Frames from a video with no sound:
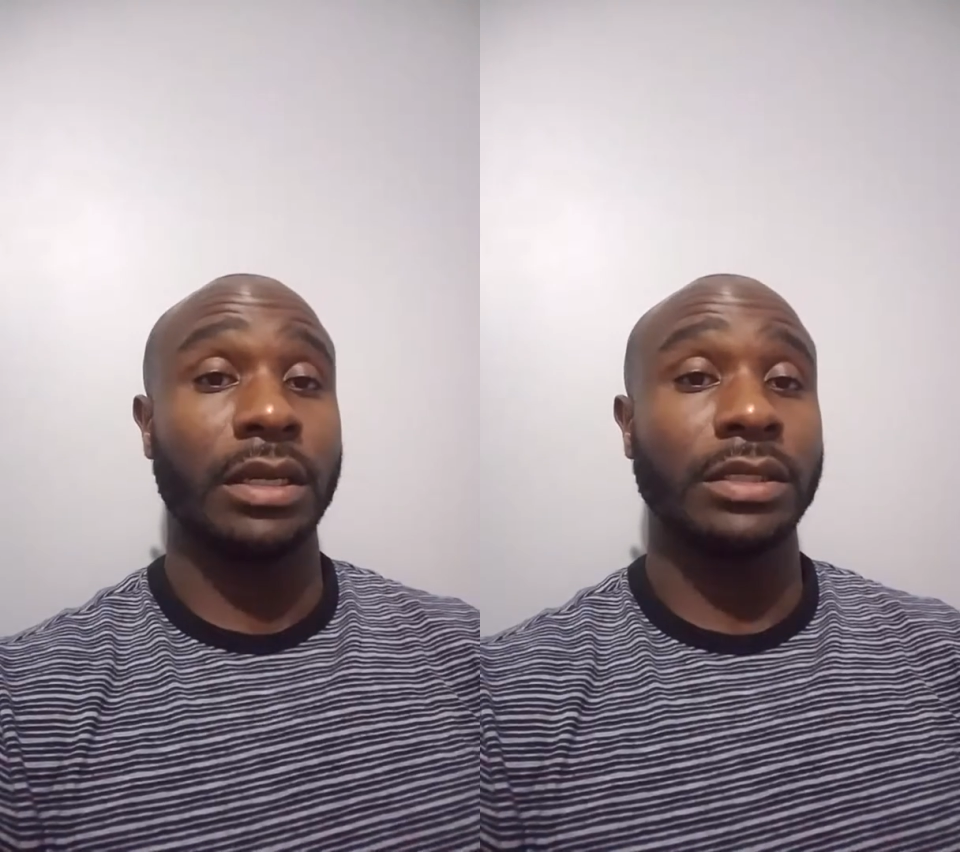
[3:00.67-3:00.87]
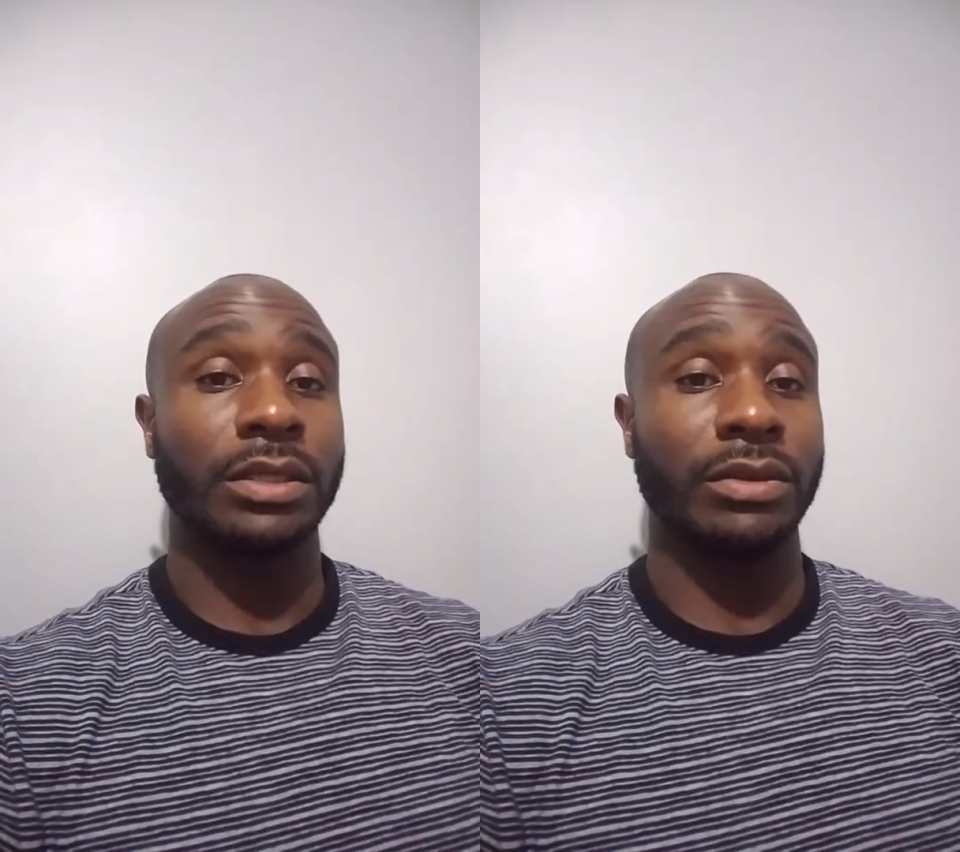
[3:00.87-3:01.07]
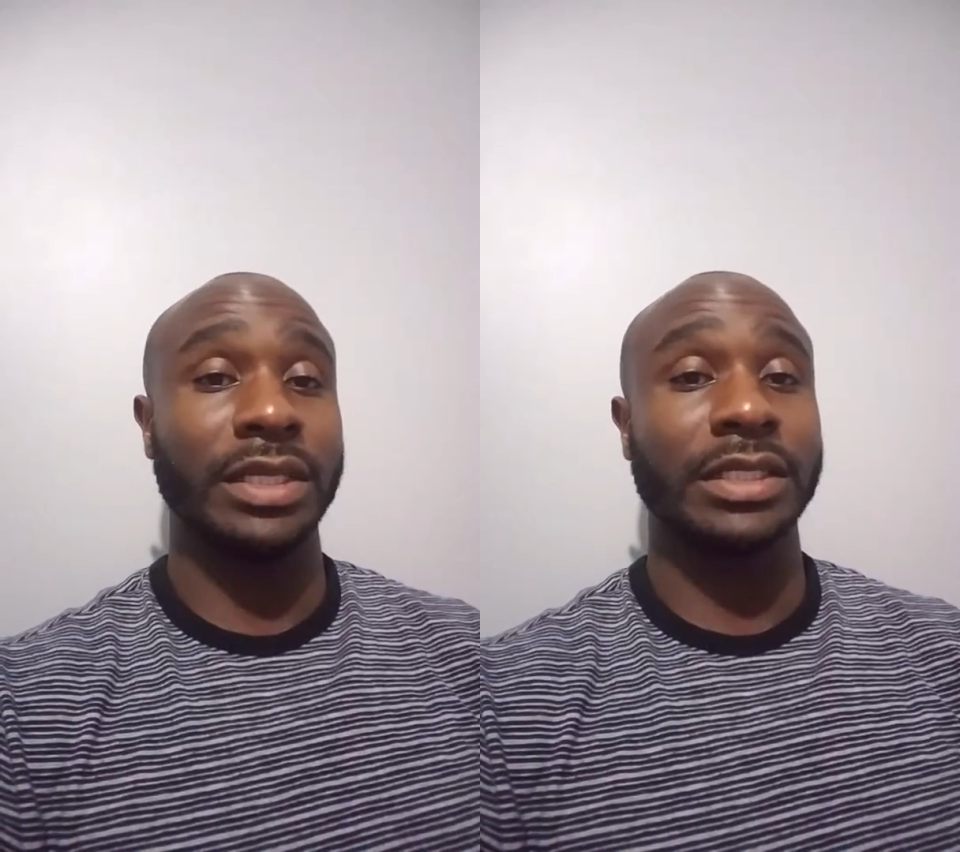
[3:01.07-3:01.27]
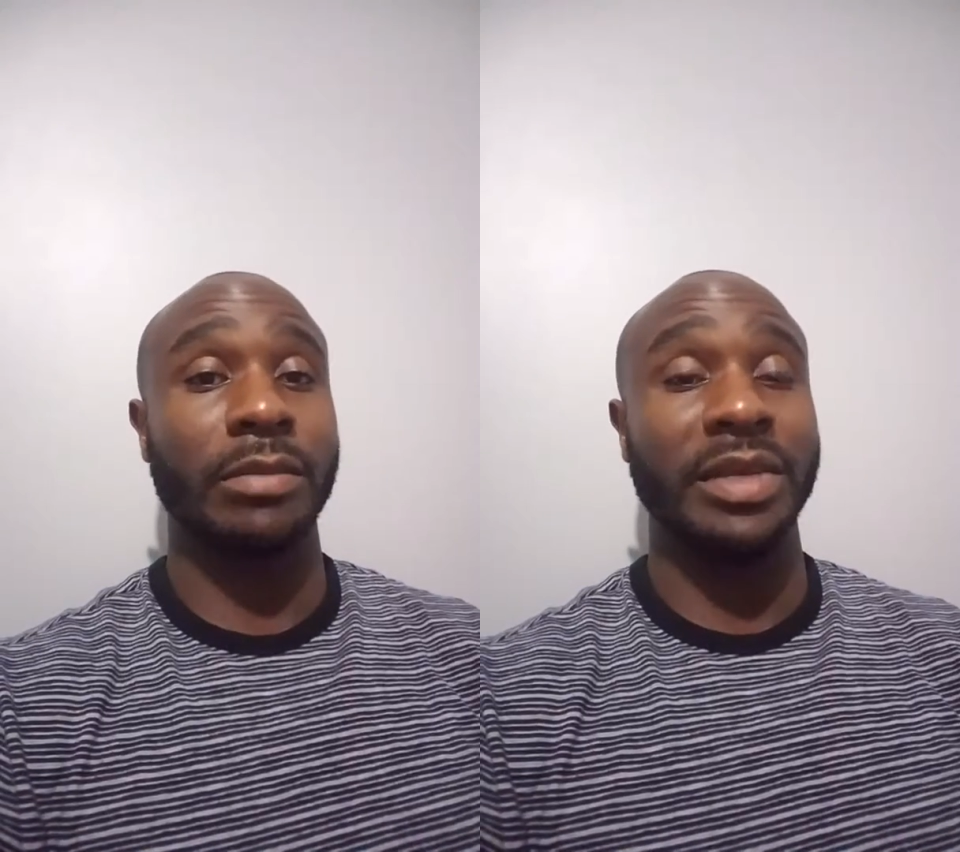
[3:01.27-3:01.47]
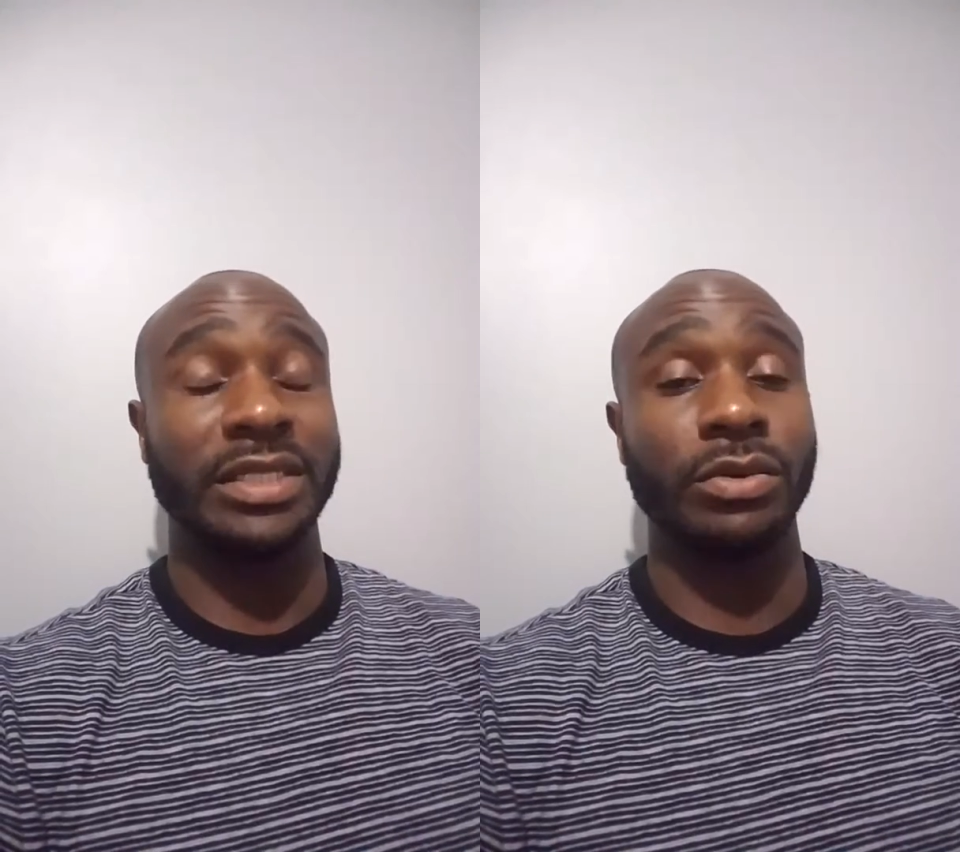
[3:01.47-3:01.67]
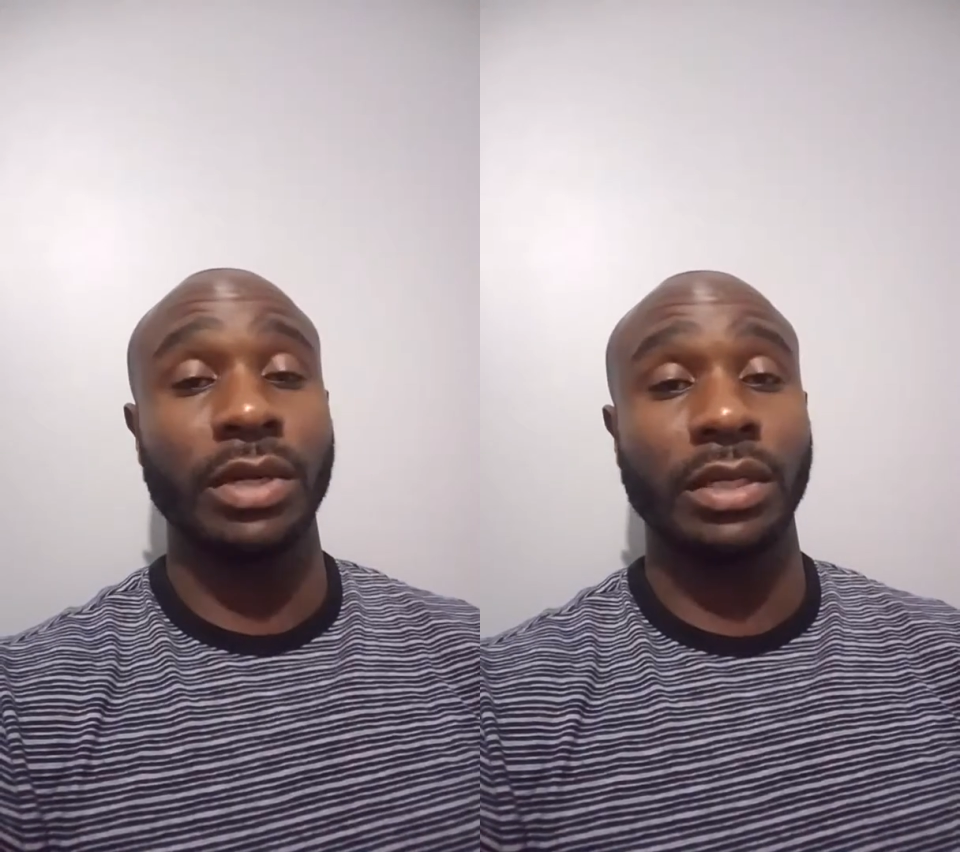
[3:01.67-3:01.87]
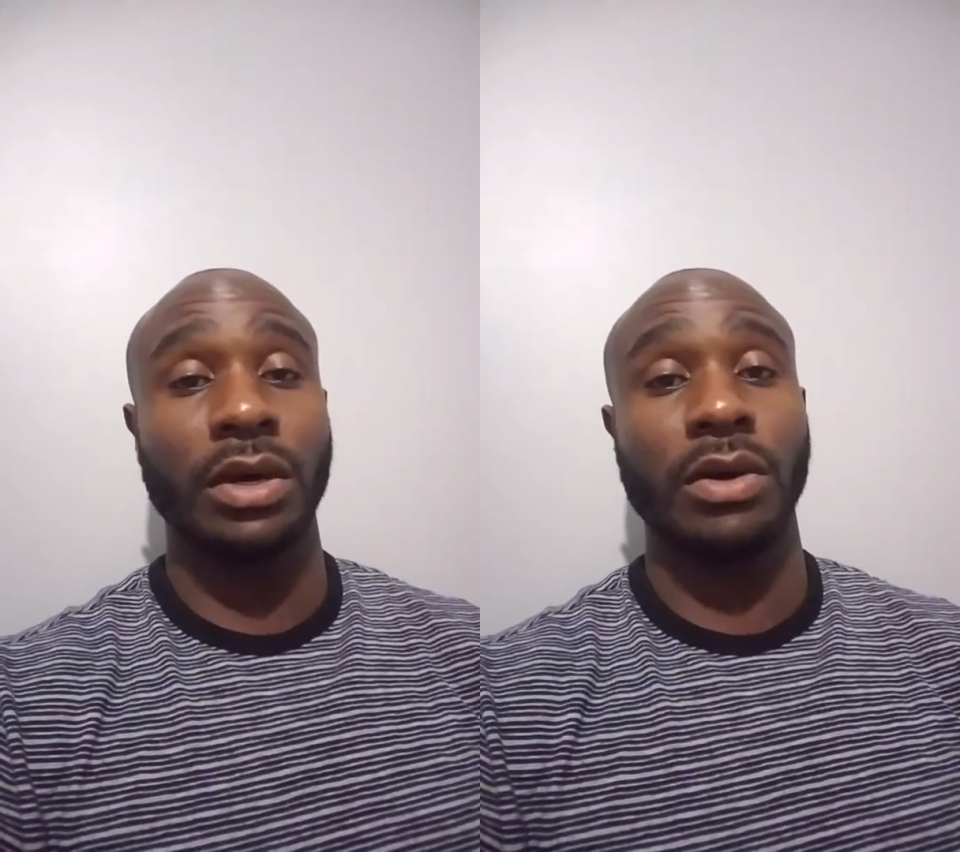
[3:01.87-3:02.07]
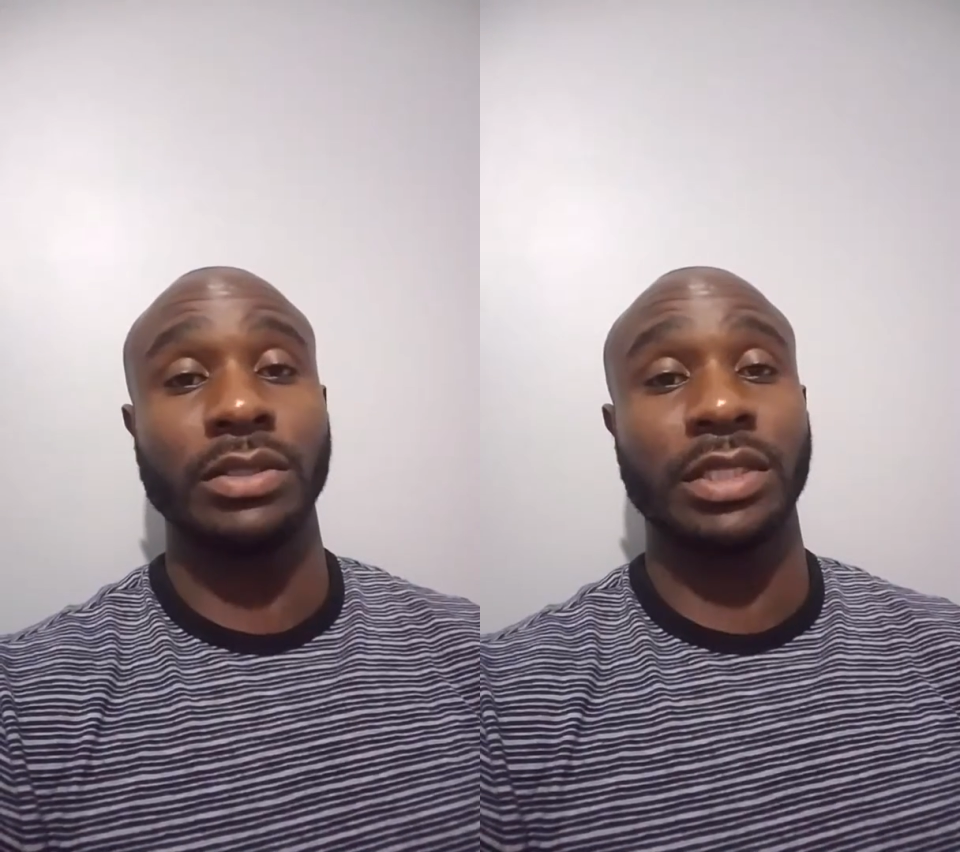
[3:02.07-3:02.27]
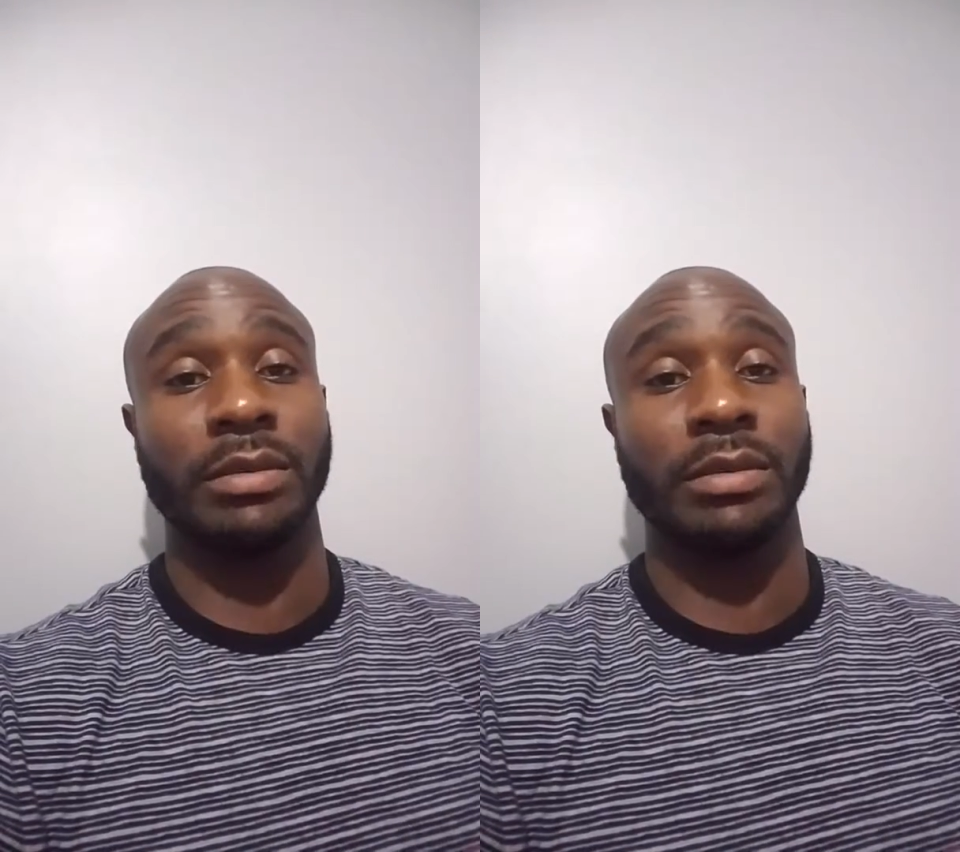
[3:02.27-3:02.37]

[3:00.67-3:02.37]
So this could be student loans,